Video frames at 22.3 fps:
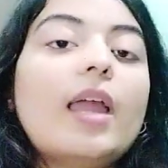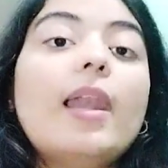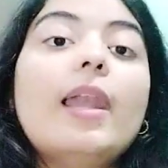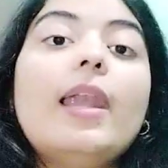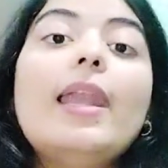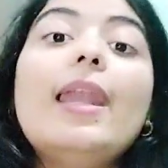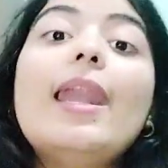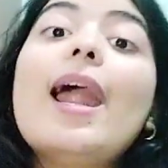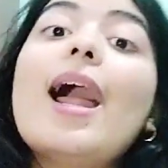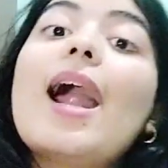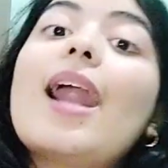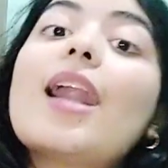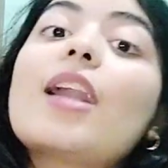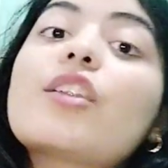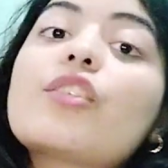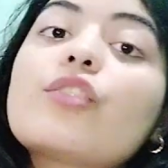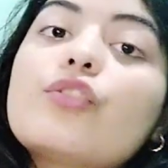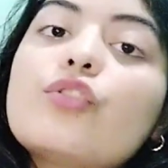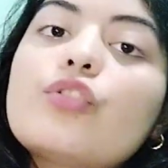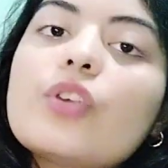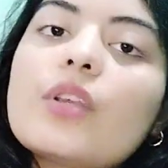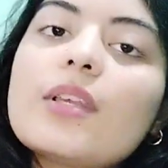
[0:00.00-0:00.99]

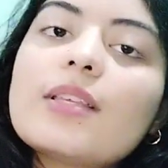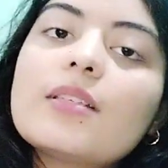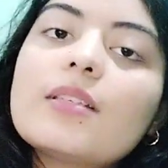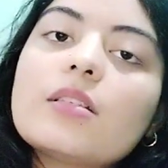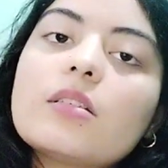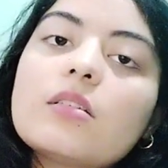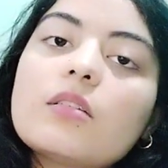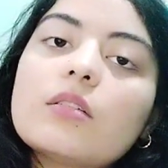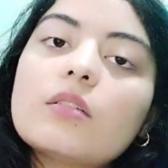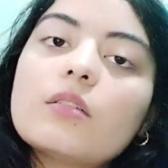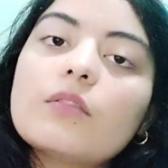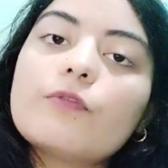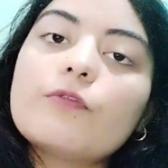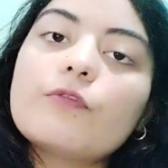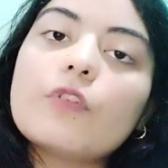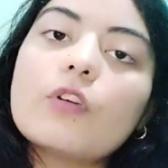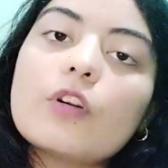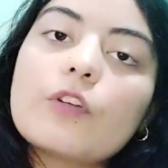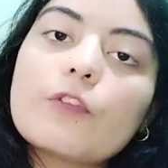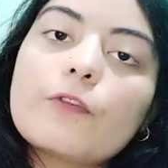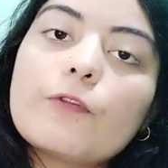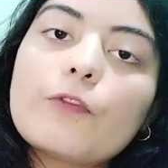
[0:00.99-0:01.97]
largest
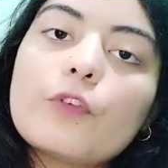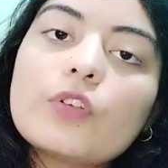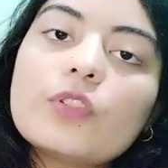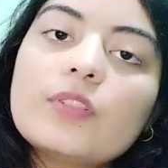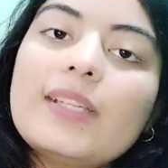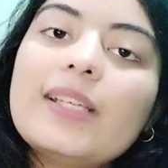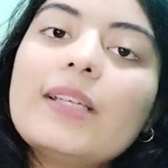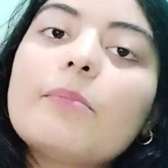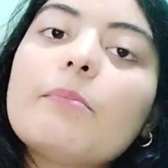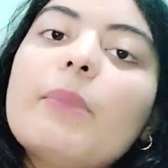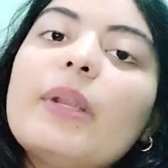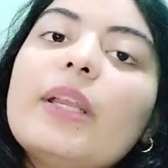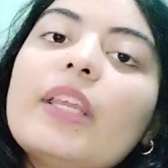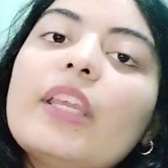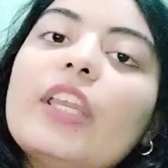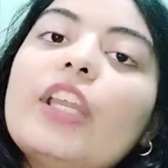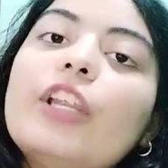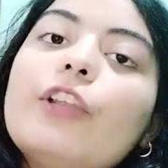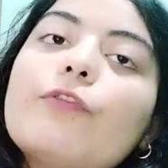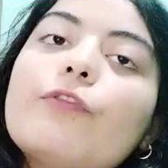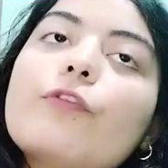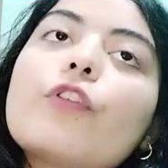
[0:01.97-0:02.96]
workforce that
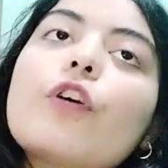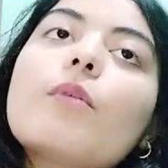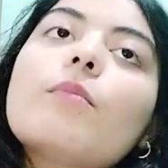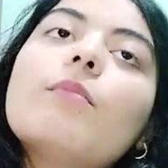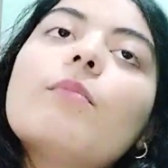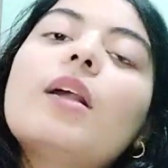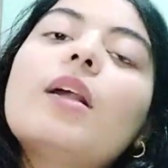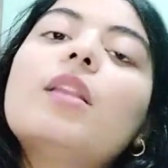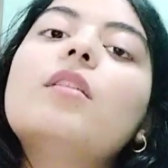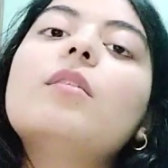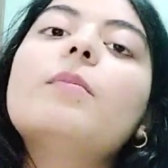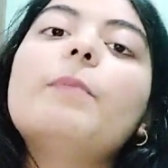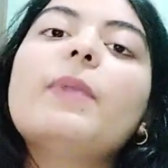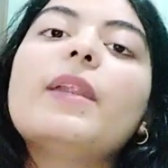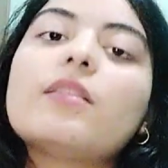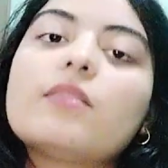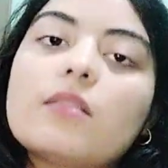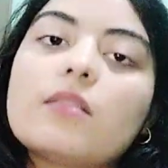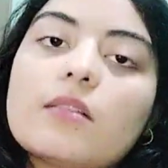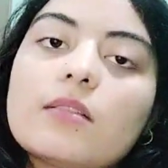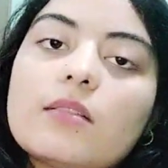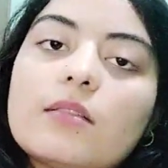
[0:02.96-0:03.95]
mitigate from other
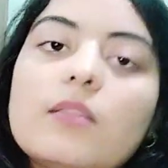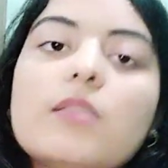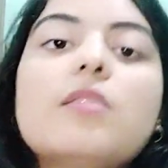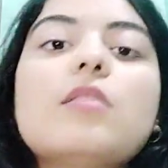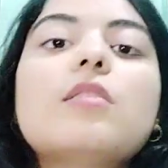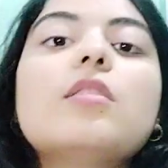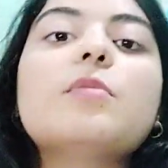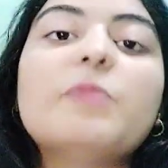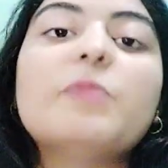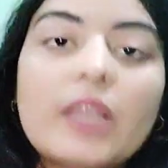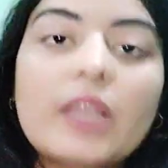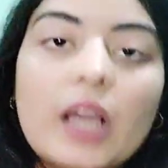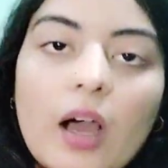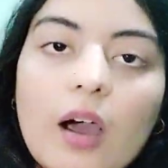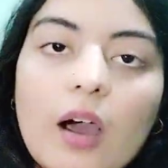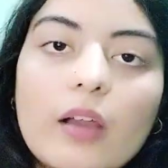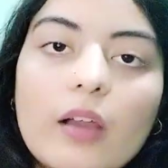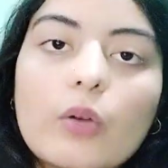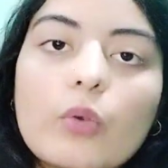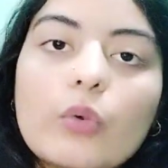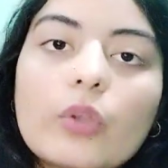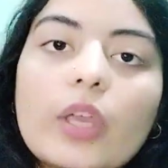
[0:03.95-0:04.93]
places? This is
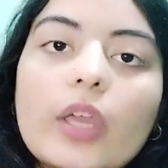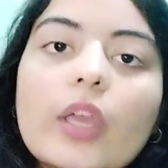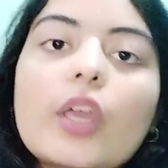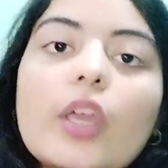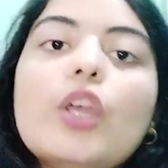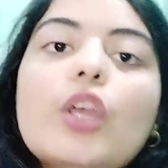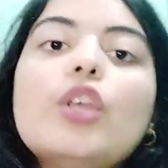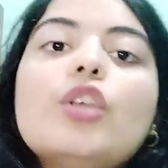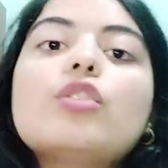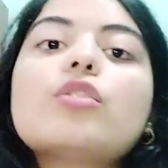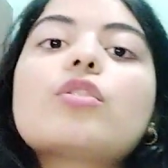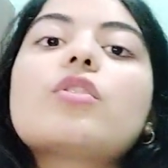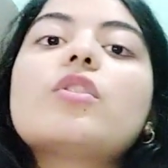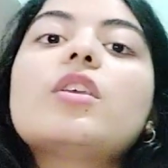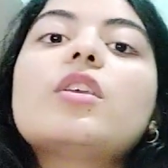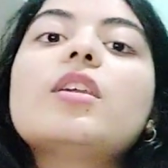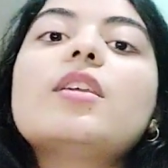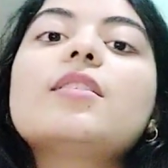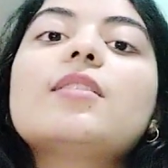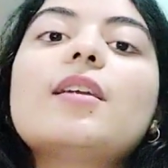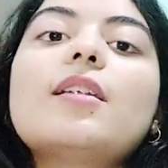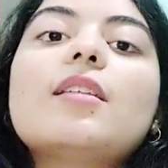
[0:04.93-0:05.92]
Bihar. Okay, so
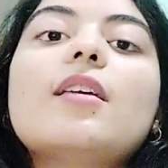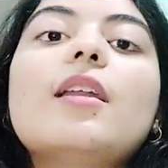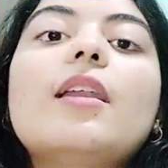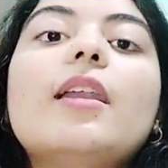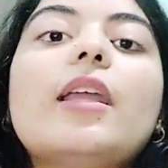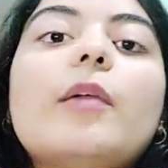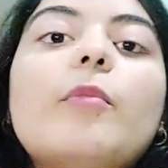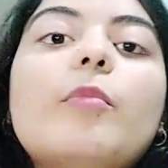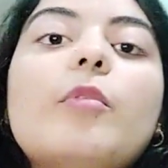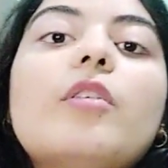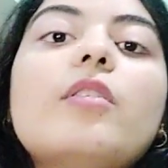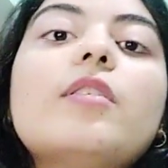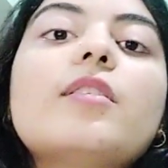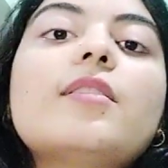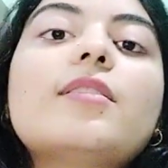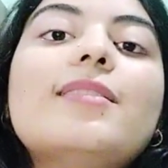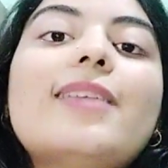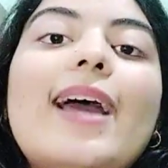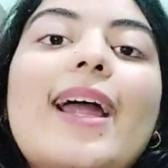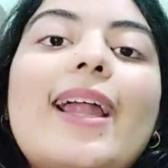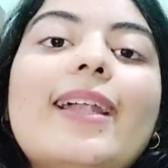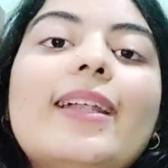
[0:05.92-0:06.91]
these are the laborers
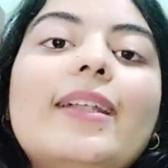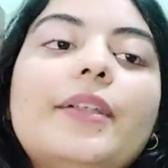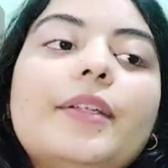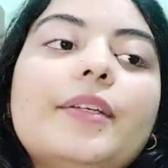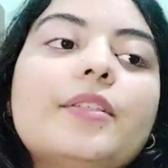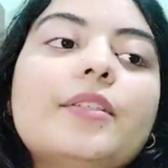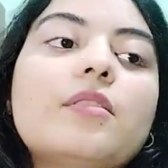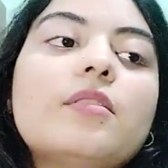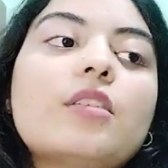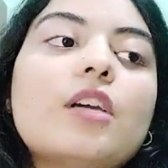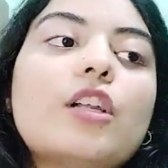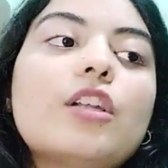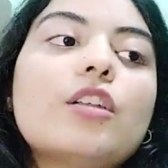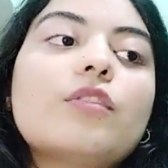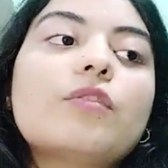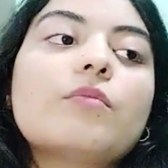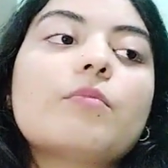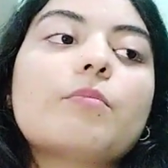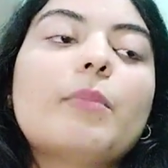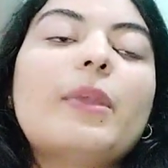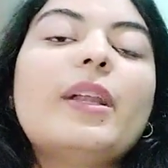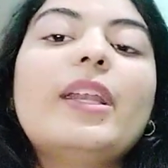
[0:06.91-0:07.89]
that
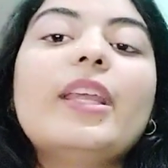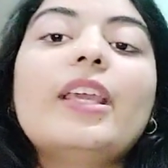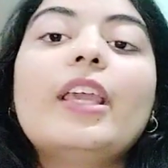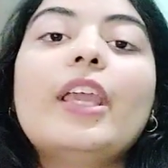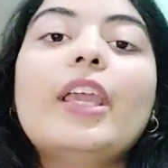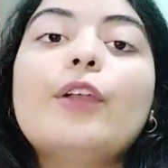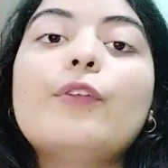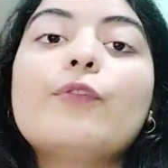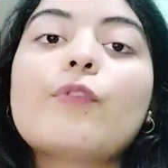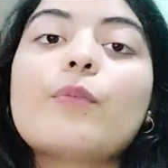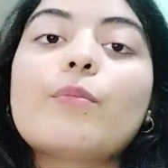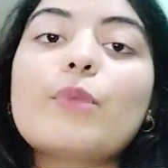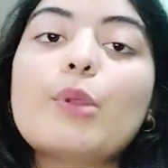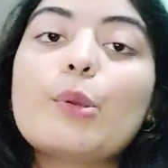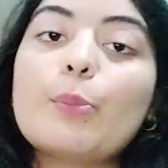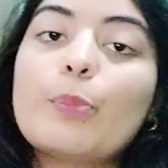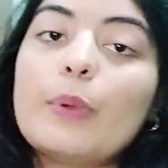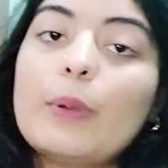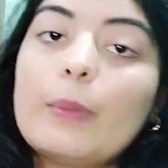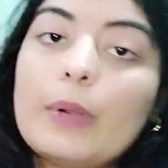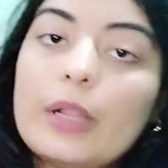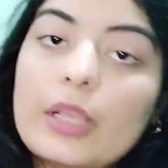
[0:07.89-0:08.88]
mitigate from their
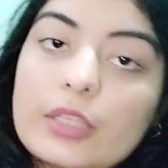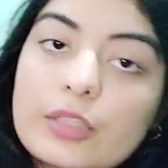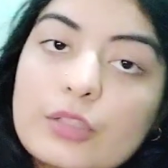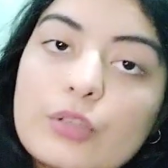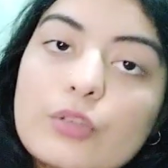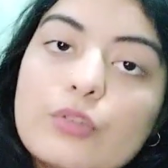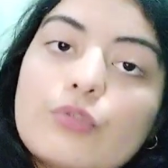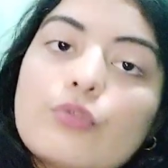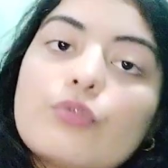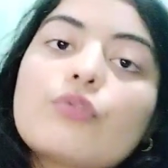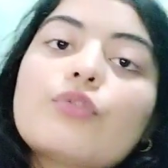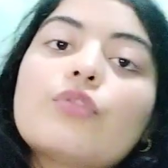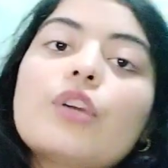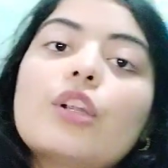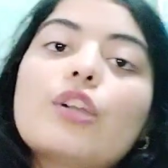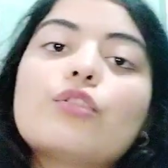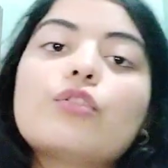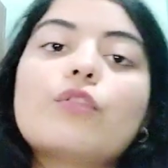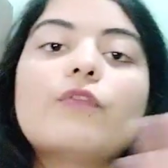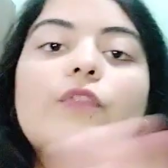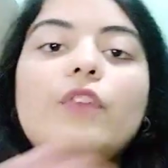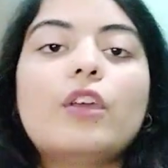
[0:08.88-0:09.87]
places to
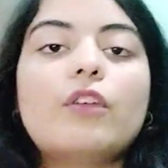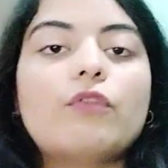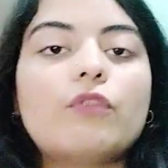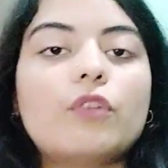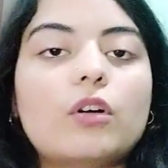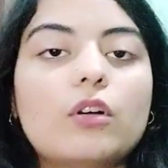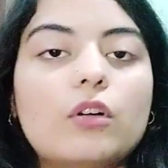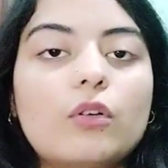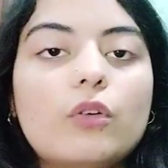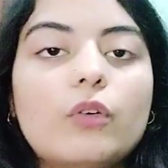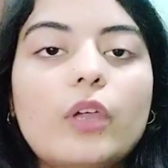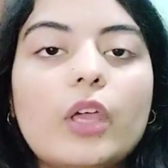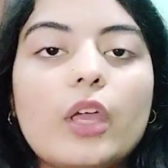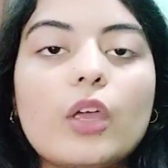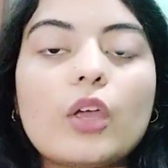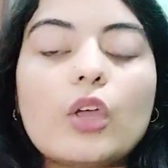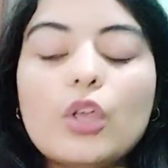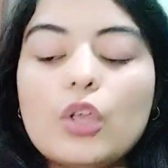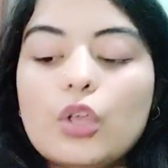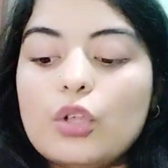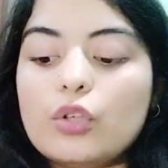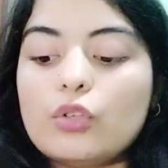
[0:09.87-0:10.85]
search of their work. Okay,
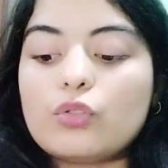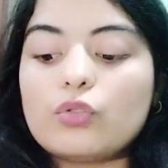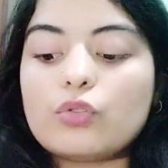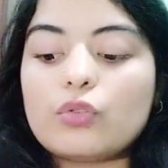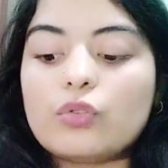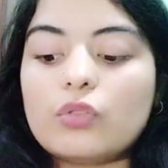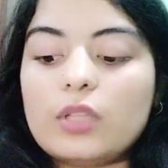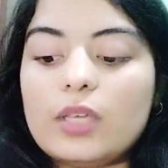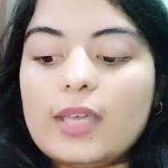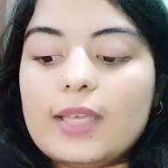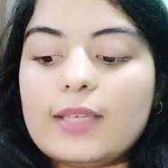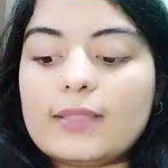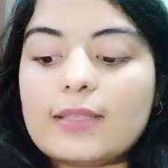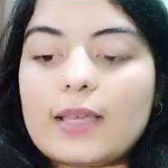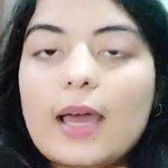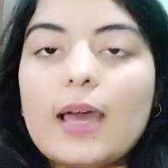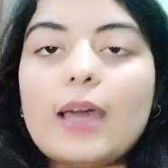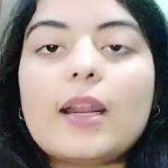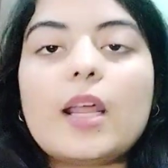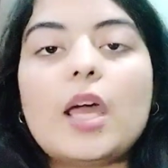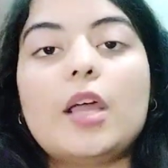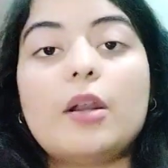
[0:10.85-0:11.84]
so these
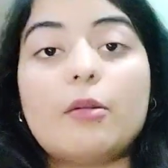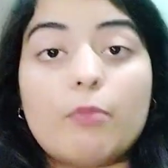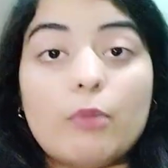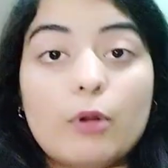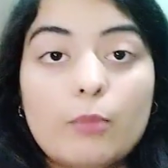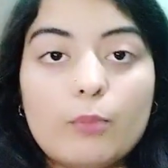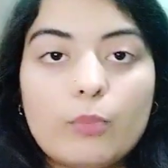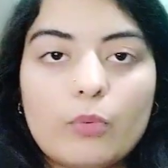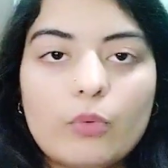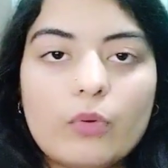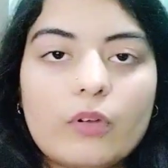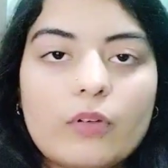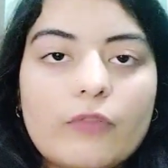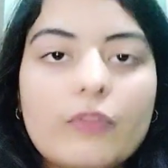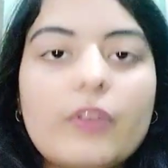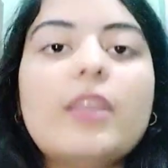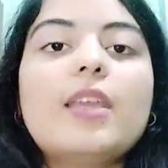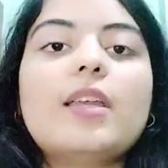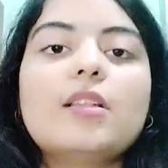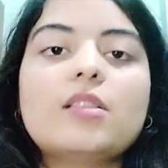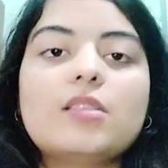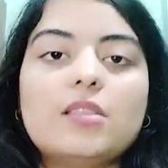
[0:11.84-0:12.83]
are urban poor, we
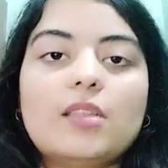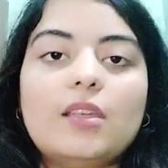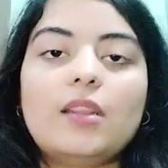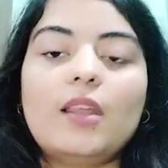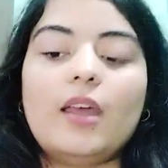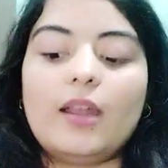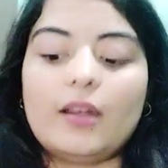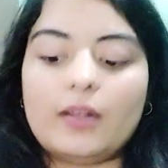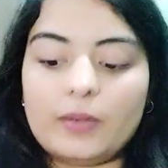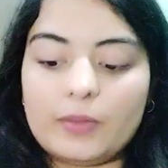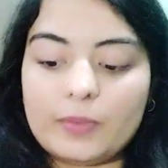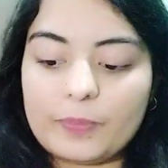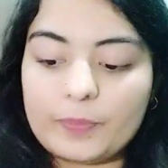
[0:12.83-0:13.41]
can say that.